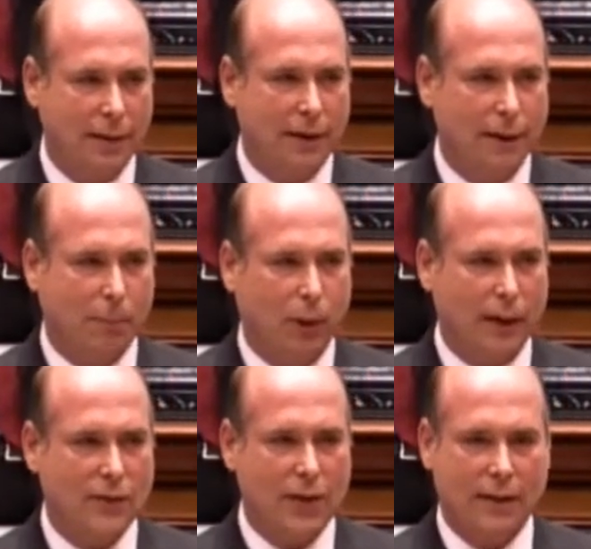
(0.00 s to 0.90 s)
in
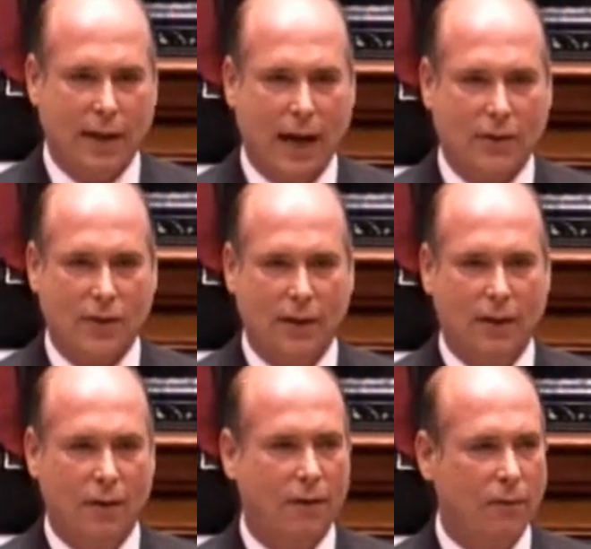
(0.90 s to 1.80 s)
place in the next
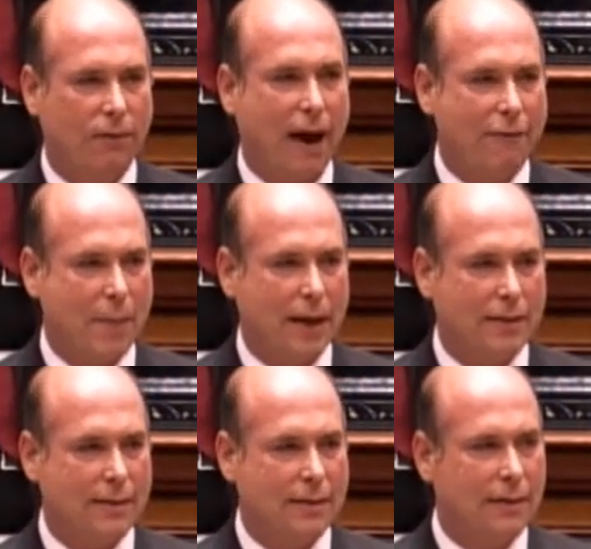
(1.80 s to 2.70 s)
5
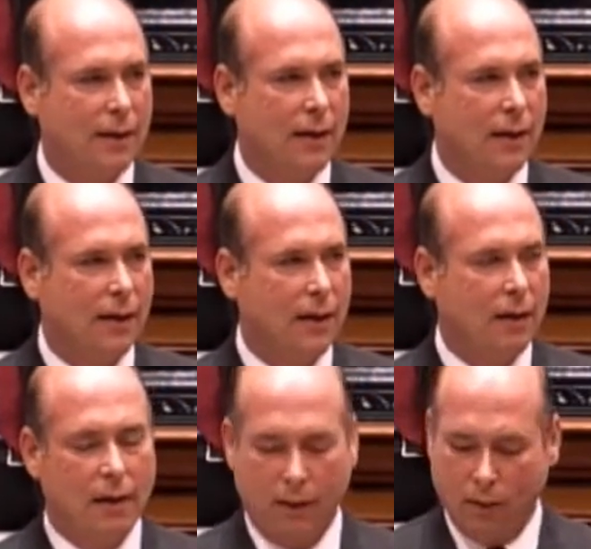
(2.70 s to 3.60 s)
months,
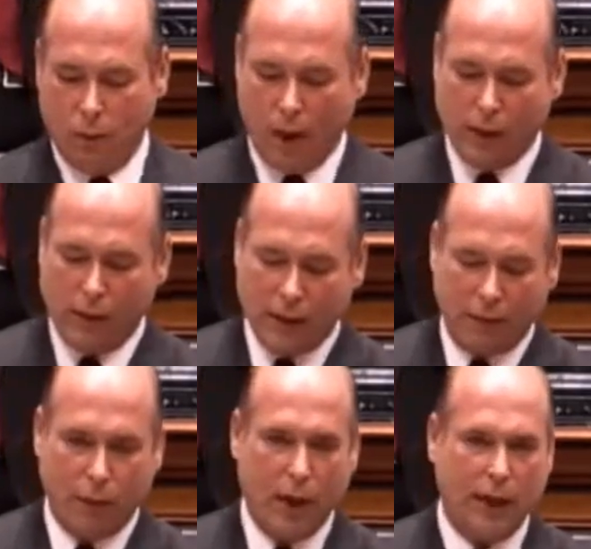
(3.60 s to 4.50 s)
rather than
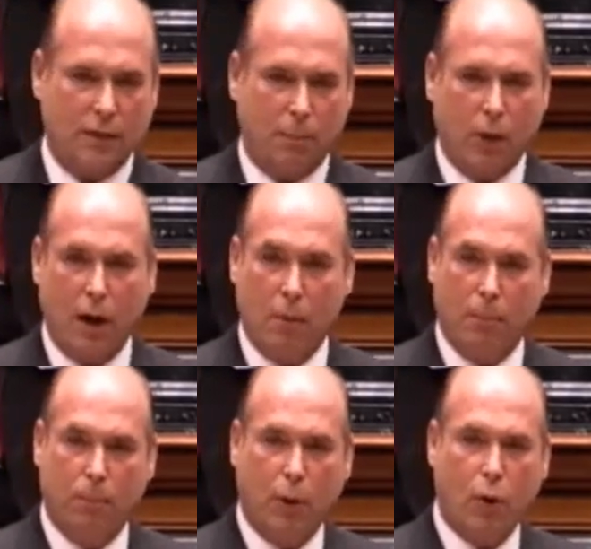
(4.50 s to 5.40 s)
diverting it to
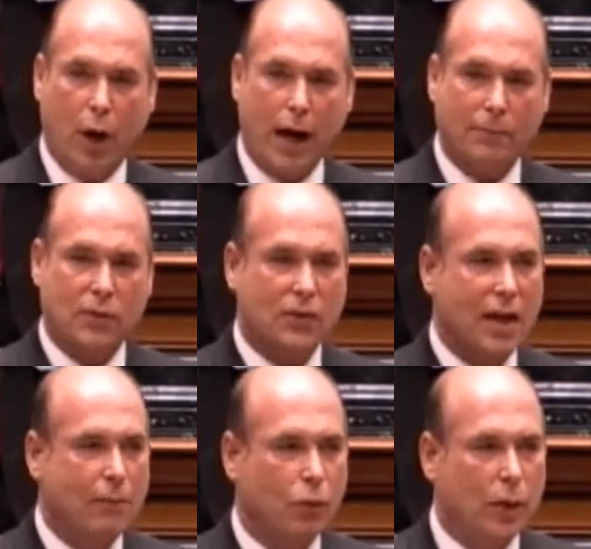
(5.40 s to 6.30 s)
programs,
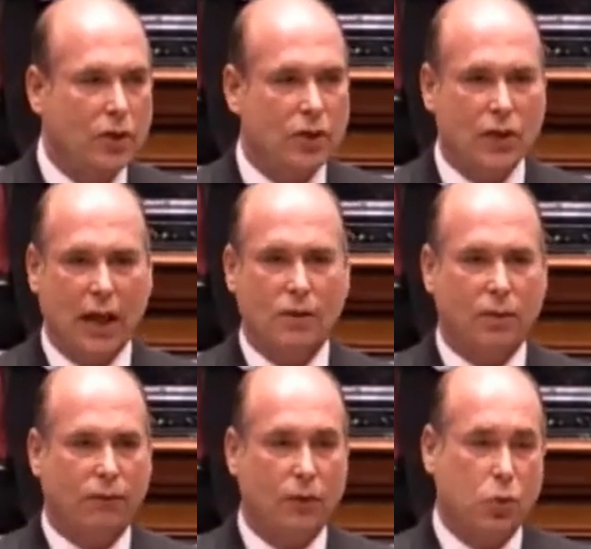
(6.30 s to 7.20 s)
some of which are scheduled
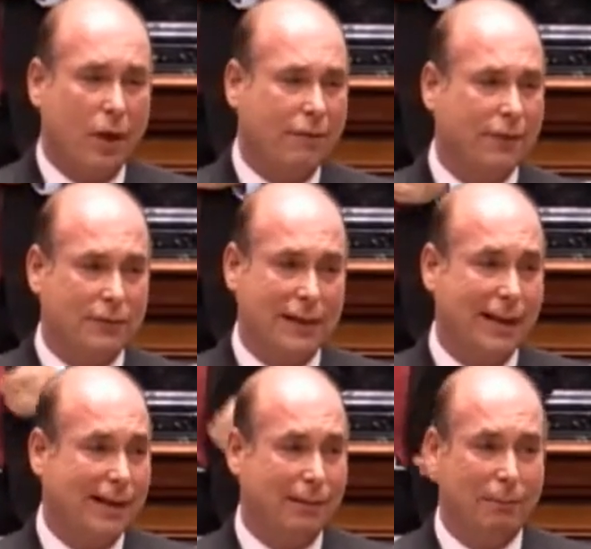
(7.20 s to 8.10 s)
for
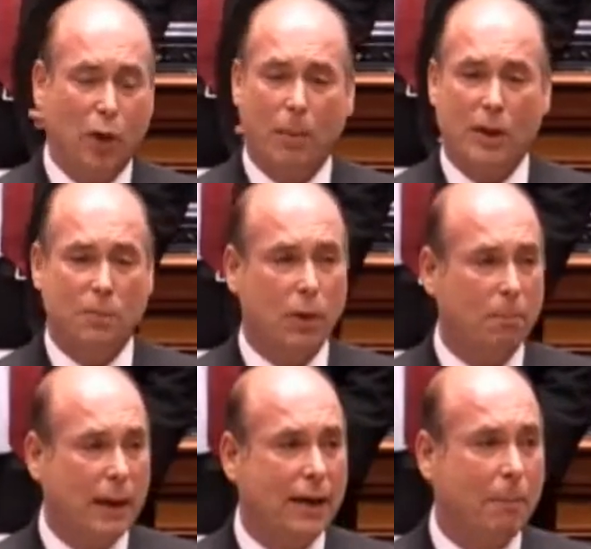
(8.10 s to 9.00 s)
2015 and nobody's put
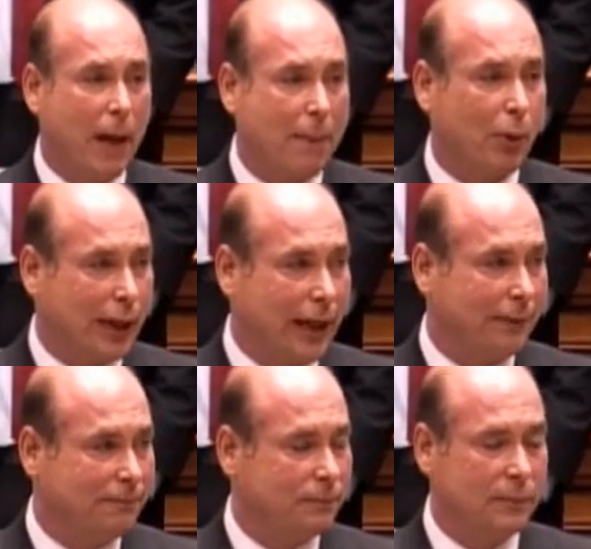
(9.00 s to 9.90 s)
pen to paper yet.
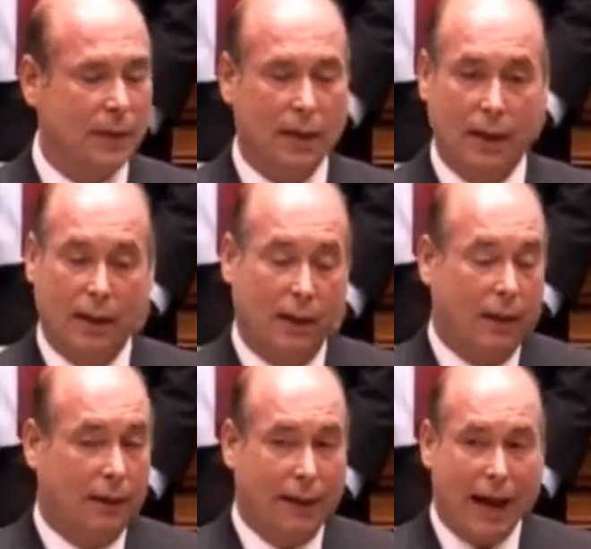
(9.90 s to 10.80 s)

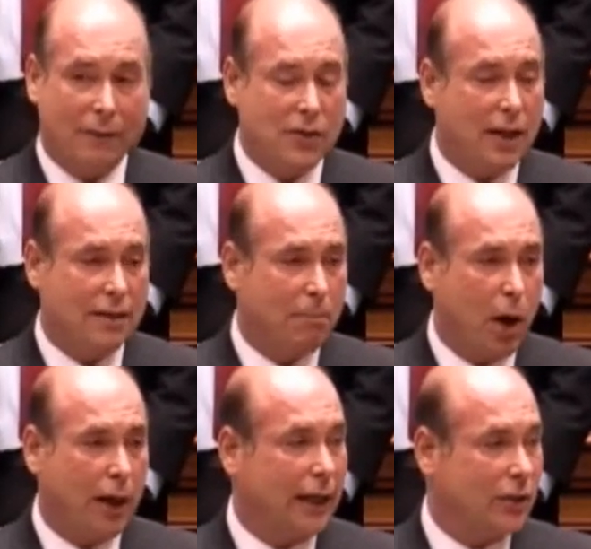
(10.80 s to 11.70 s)
A lot have said it's a
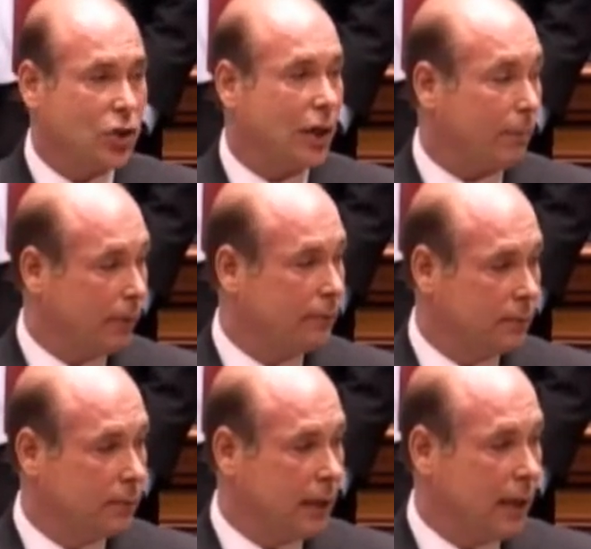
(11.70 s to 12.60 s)
bargaining chip,
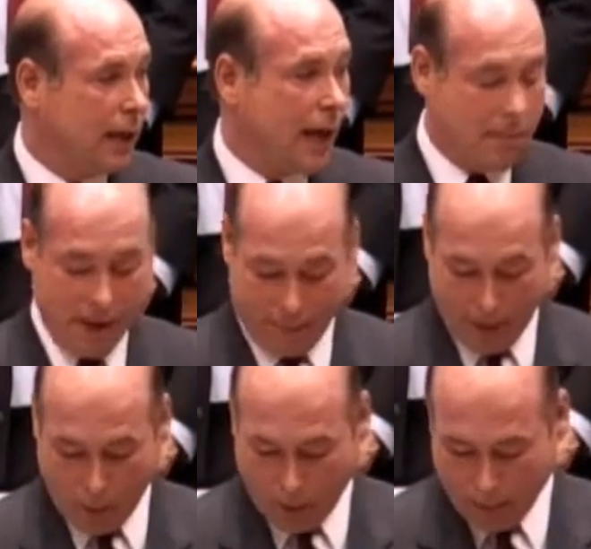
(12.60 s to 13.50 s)
and it may very
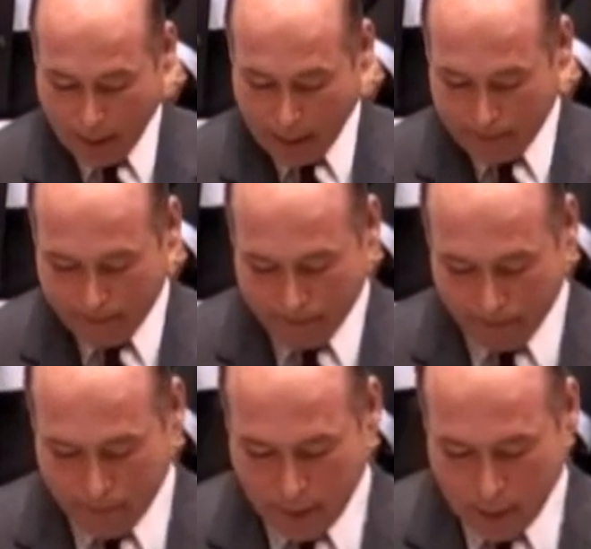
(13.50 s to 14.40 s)
well be.
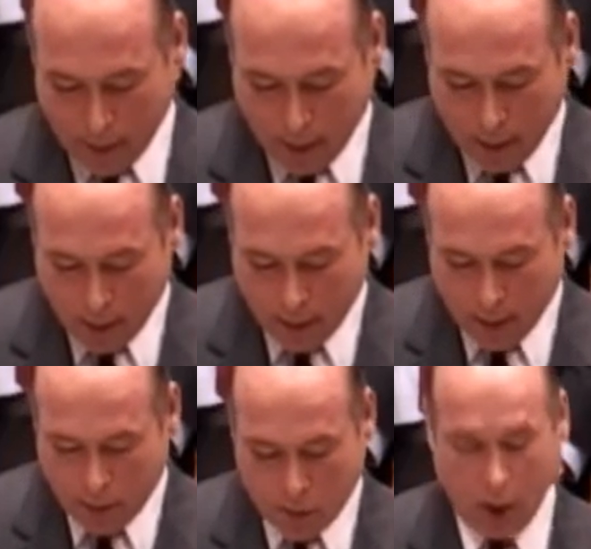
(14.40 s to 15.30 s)

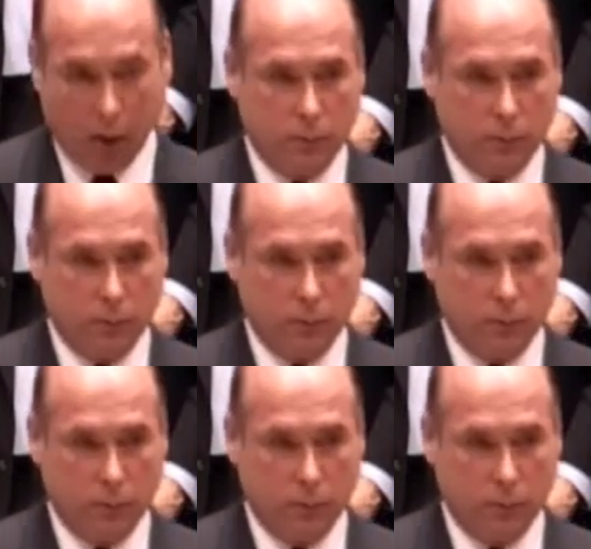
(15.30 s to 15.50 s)
So,